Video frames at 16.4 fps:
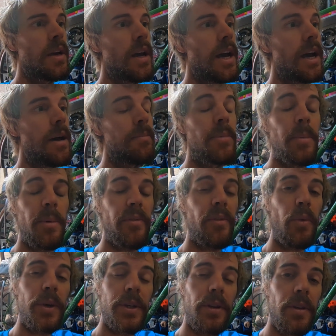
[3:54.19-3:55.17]
but
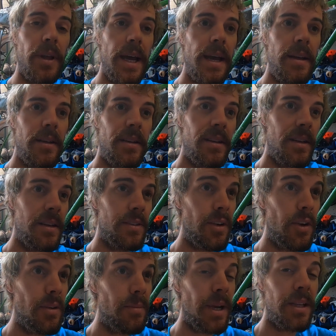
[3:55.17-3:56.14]
before we do that,
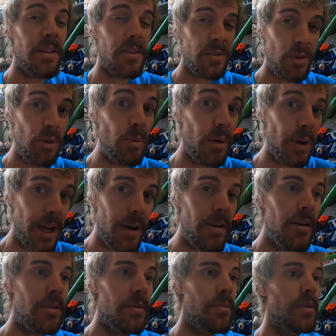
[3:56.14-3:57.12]
don't make the schoolboy
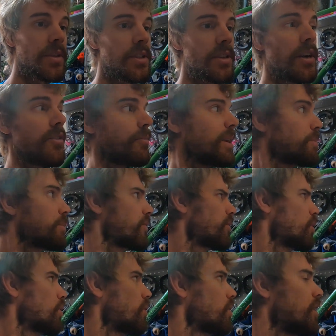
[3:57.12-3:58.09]
error, which I've made
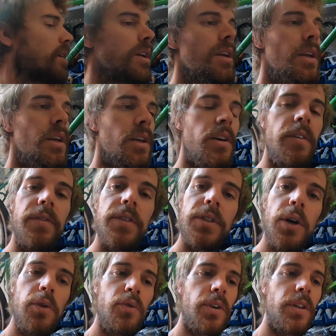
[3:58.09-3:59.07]
before, of
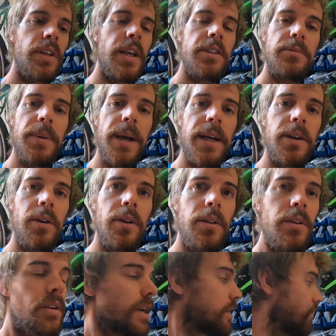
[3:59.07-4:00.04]
soldering the ends back
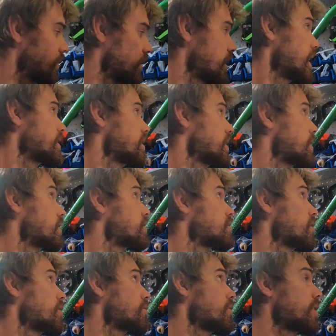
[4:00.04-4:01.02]
on and forgetting
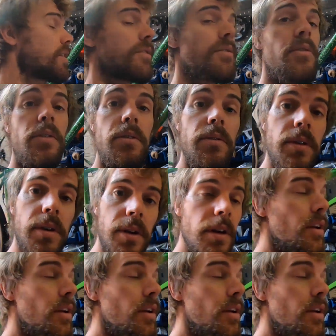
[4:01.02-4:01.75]
to thread it through